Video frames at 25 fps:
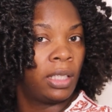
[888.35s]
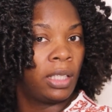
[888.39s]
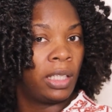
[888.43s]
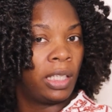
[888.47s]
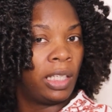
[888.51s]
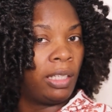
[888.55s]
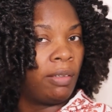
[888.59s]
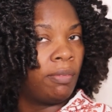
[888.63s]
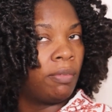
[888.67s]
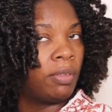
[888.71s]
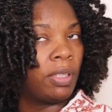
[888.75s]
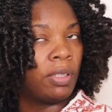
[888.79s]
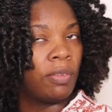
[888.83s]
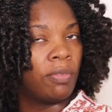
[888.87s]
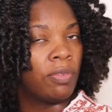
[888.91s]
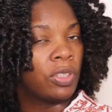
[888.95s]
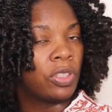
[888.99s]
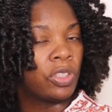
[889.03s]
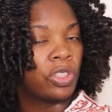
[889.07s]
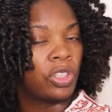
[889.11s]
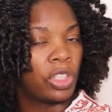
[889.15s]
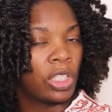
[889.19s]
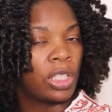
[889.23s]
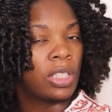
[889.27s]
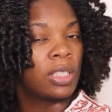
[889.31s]
even if
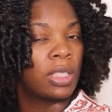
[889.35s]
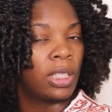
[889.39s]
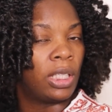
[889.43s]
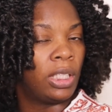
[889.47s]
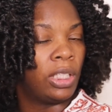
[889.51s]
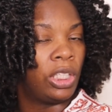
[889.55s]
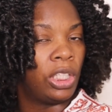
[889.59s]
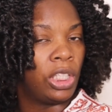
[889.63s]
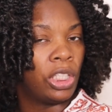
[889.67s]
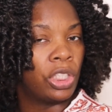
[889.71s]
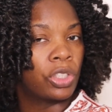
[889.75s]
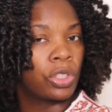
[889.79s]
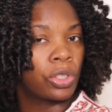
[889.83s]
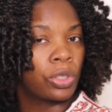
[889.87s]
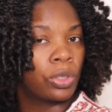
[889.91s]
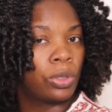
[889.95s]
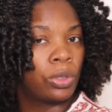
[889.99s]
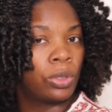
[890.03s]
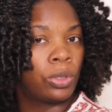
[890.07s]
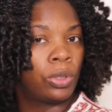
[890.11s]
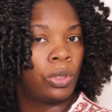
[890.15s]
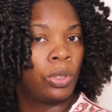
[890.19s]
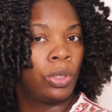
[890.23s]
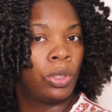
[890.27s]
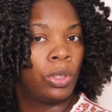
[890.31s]
it's just
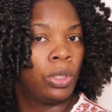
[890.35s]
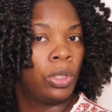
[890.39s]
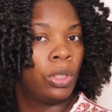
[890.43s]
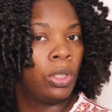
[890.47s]
initial.